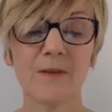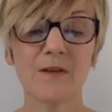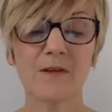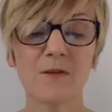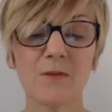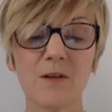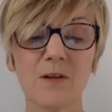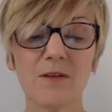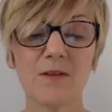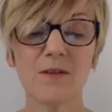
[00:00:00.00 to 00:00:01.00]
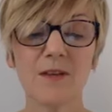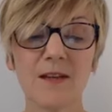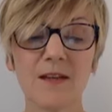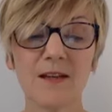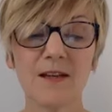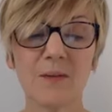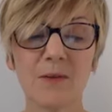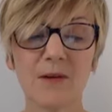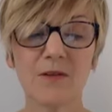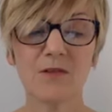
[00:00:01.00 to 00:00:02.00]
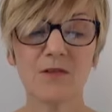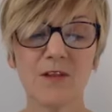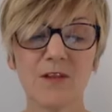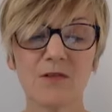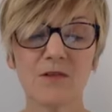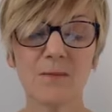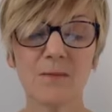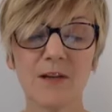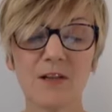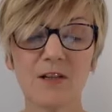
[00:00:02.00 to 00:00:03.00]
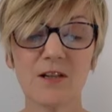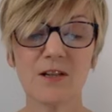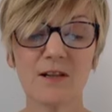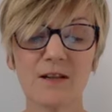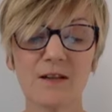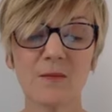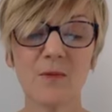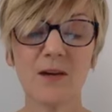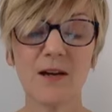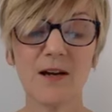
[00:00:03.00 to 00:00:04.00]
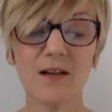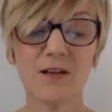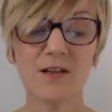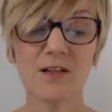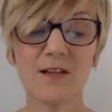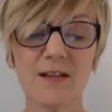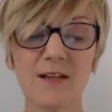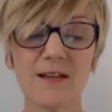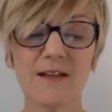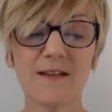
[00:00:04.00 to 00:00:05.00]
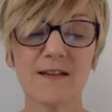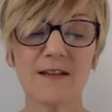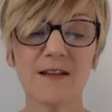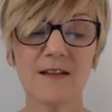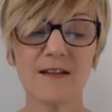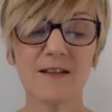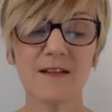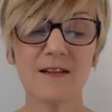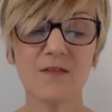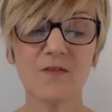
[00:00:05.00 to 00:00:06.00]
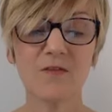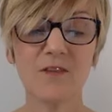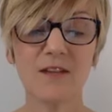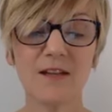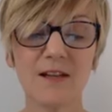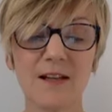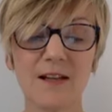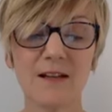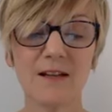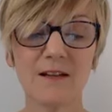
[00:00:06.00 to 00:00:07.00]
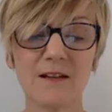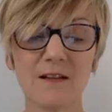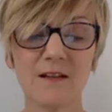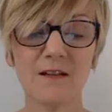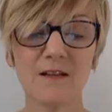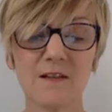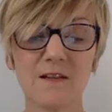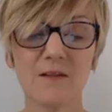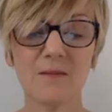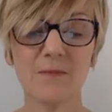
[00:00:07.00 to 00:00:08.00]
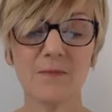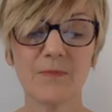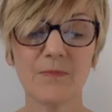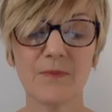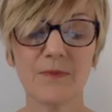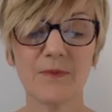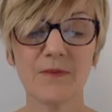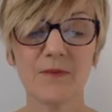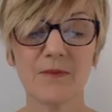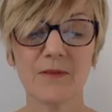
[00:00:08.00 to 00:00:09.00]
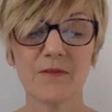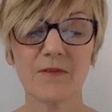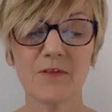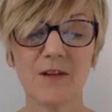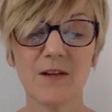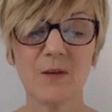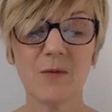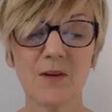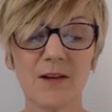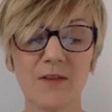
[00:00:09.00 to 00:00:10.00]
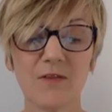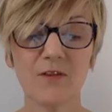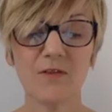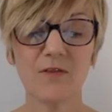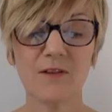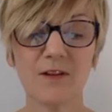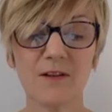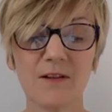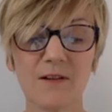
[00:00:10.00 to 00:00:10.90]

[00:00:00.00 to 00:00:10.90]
So we're not thinking about the feet or imagining them, we're actually sensing and feeling into them, feeling whatever you find.